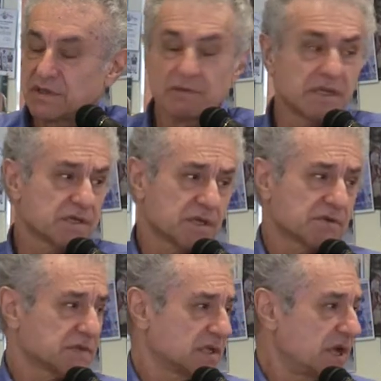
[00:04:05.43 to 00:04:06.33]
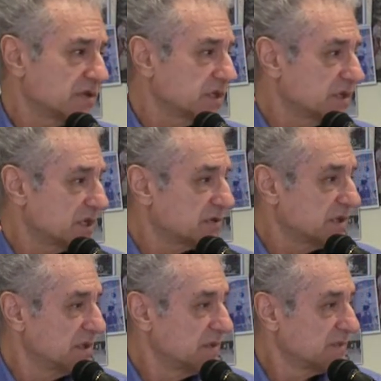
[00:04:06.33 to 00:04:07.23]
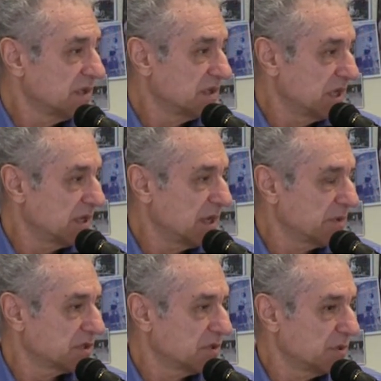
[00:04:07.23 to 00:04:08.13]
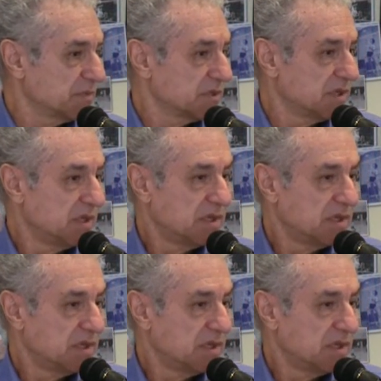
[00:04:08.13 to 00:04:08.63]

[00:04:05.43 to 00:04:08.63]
20th century was a lousy century in economic terms.